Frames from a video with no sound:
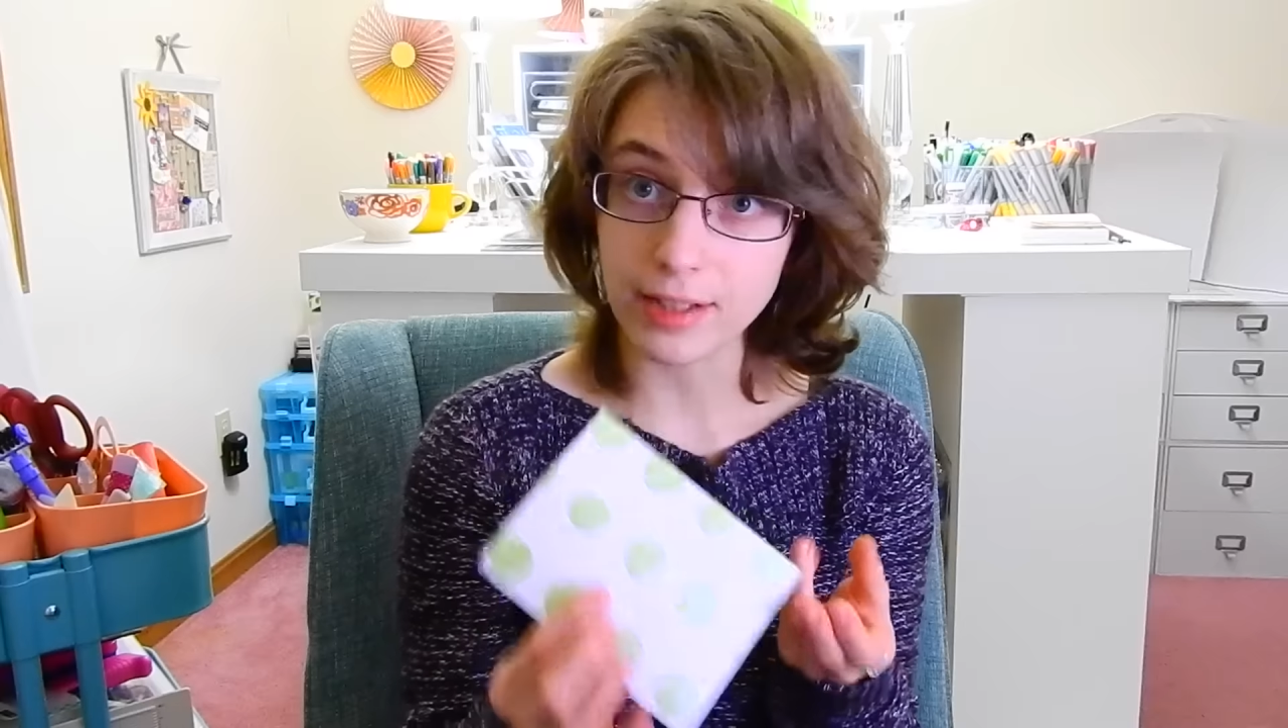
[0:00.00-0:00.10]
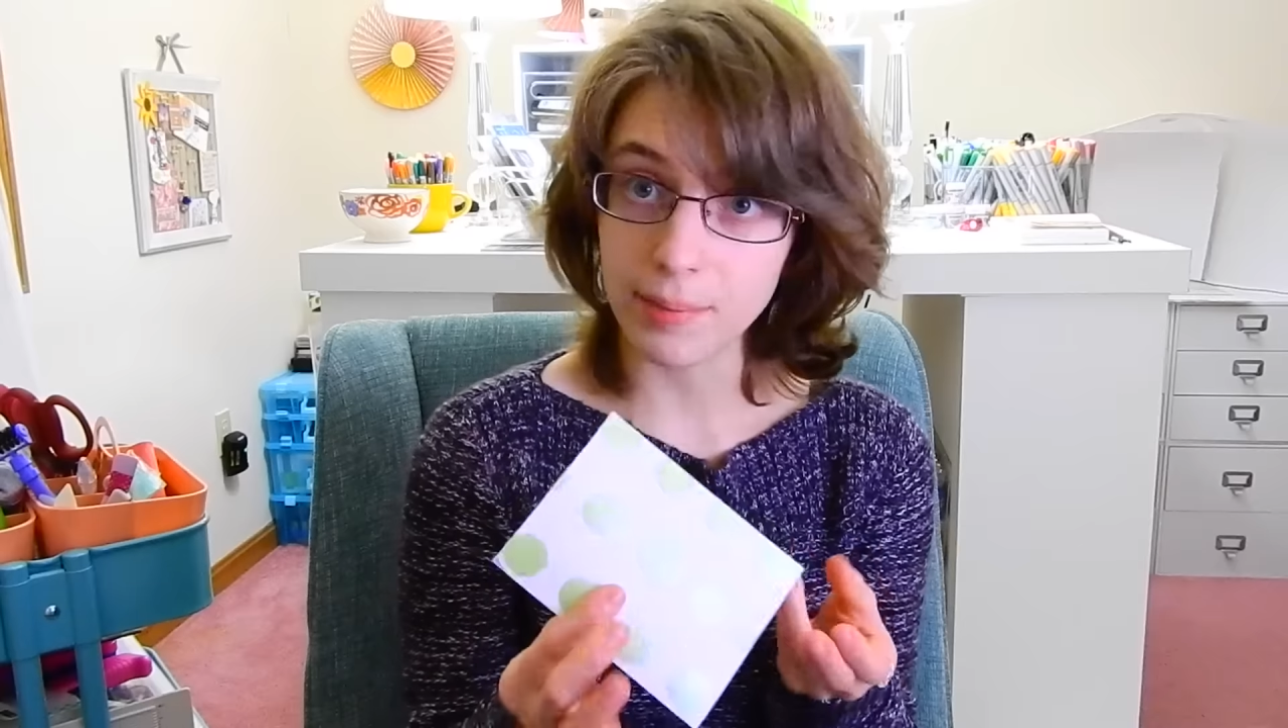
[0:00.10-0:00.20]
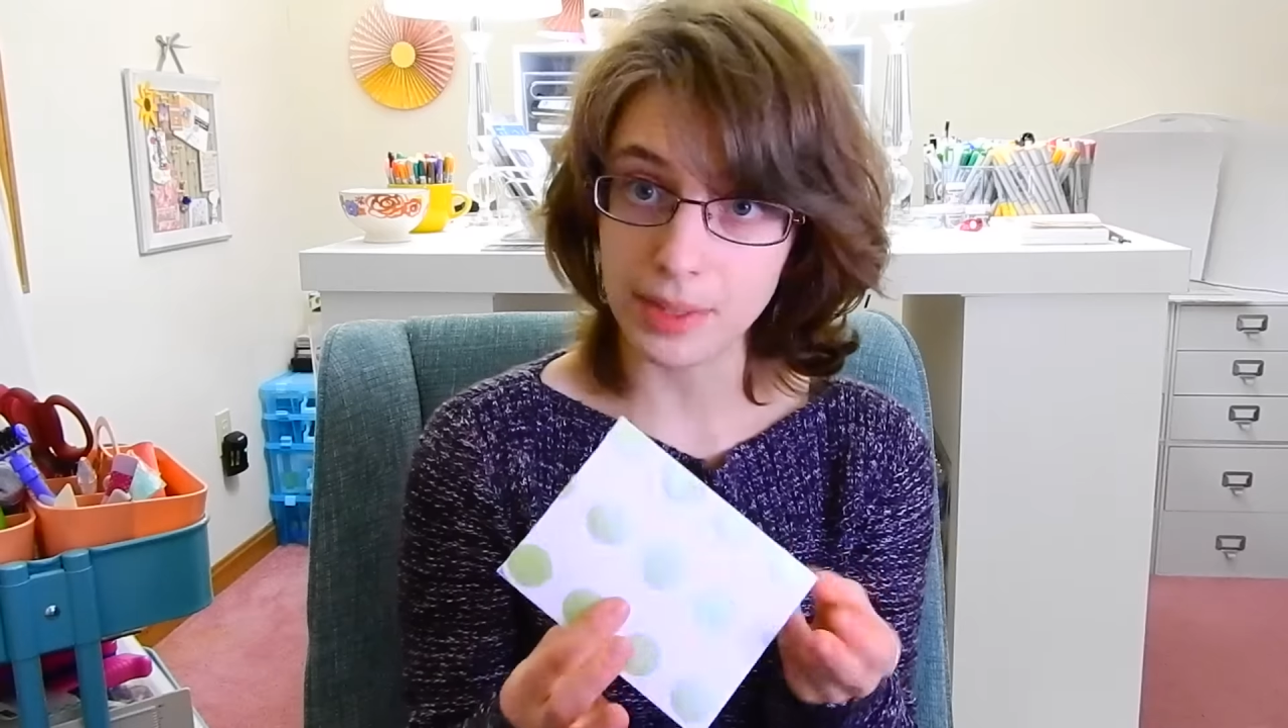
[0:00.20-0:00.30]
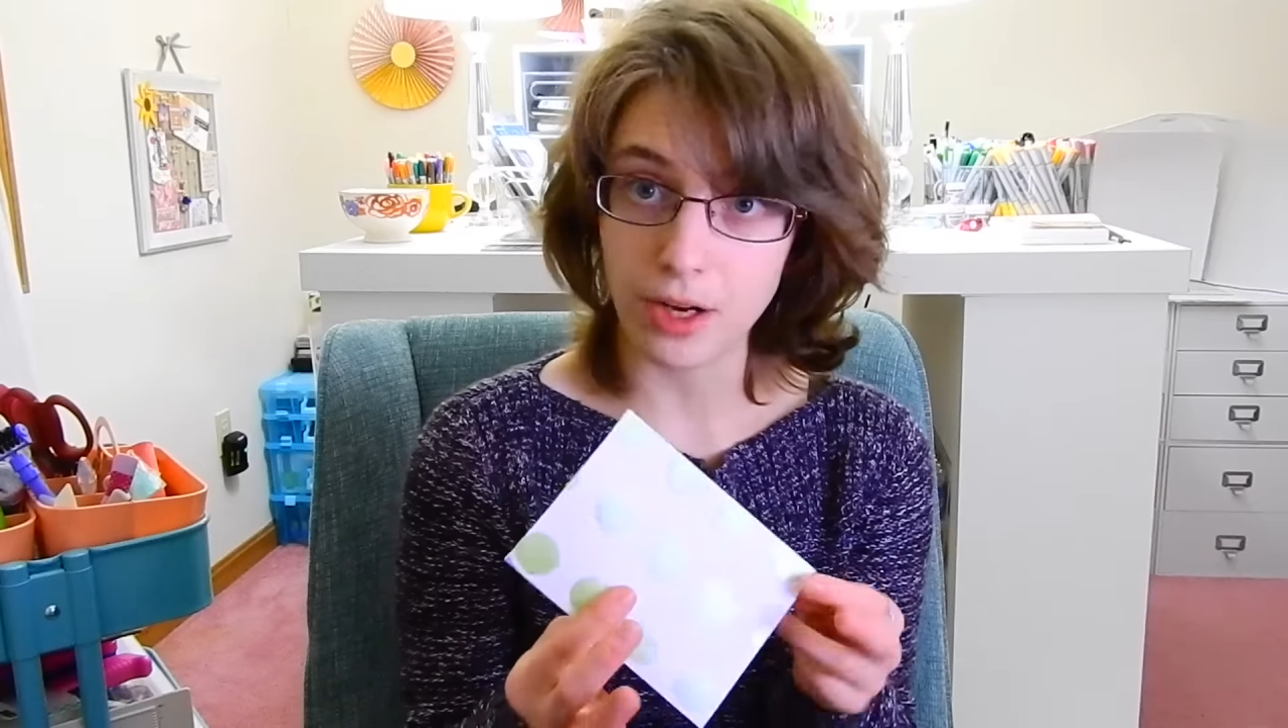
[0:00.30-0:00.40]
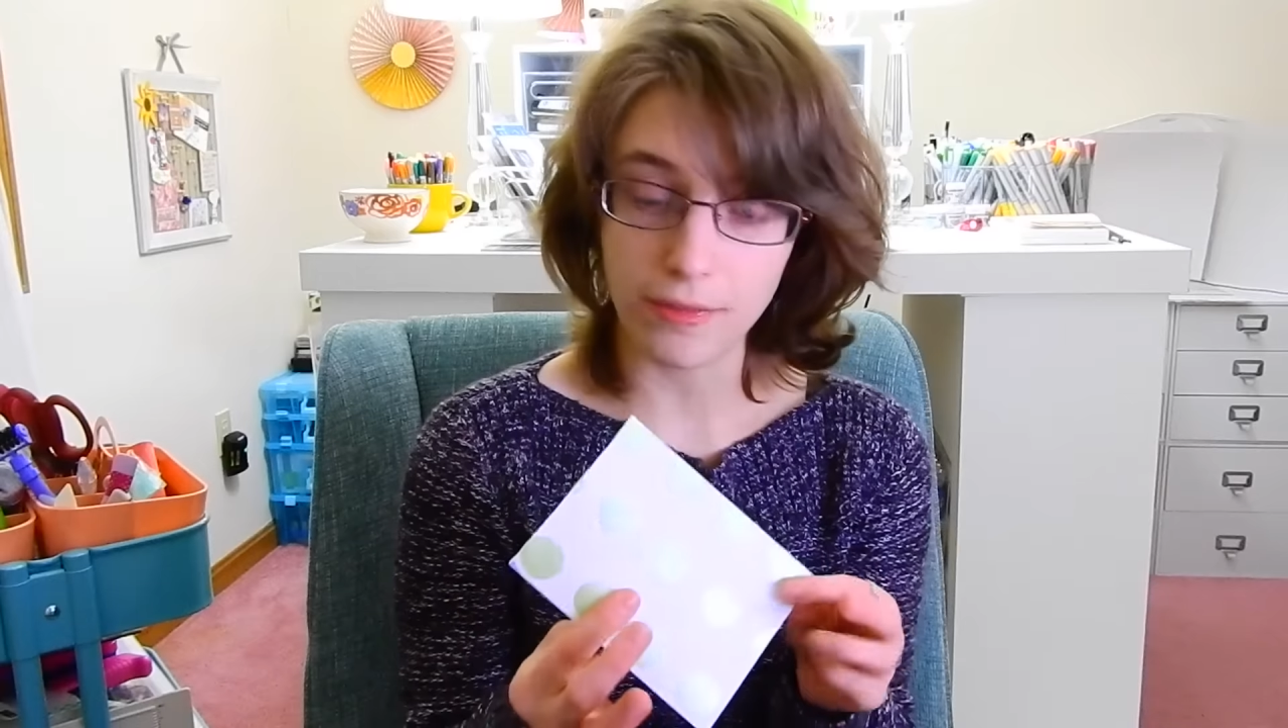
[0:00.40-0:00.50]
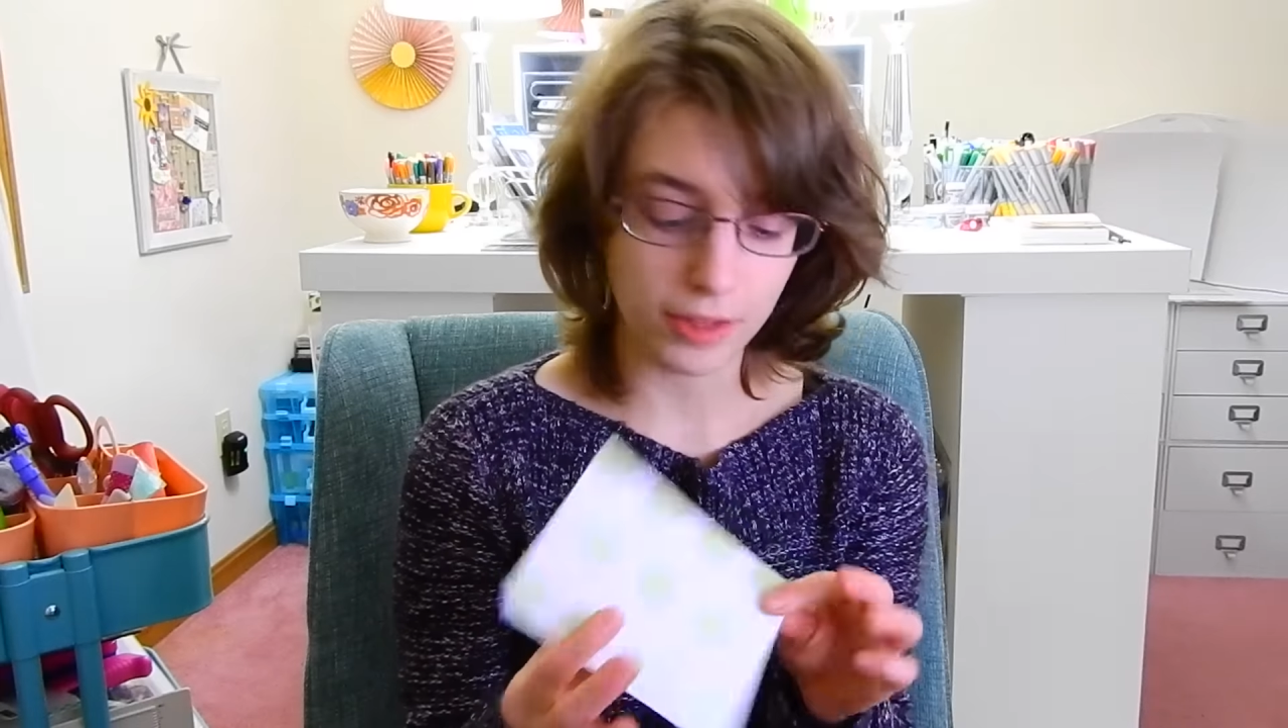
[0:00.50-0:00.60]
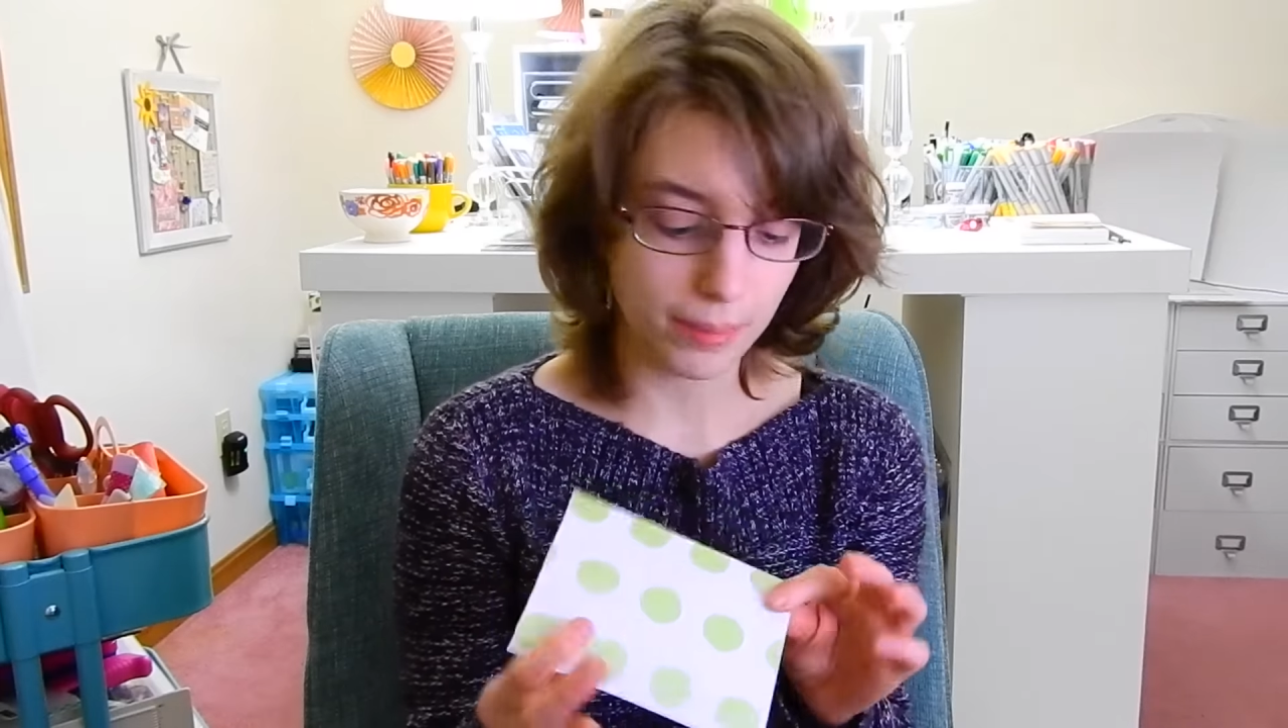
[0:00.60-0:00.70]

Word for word: coming off on